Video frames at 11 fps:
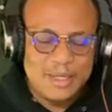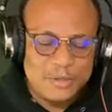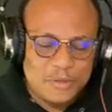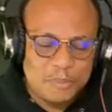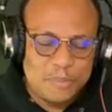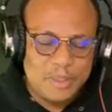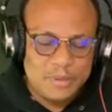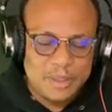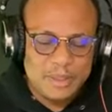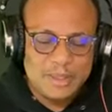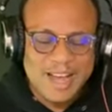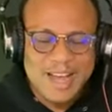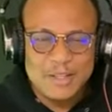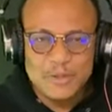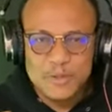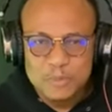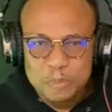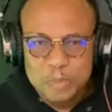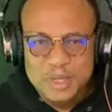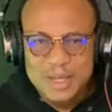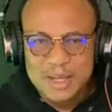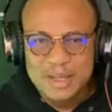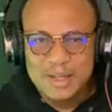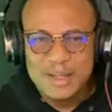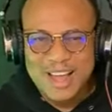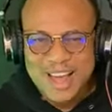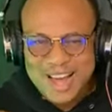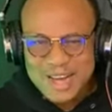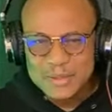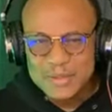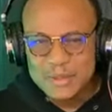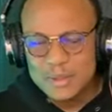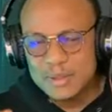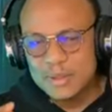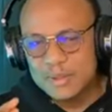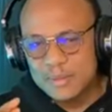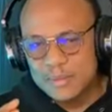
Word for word: by the Spirit and speak as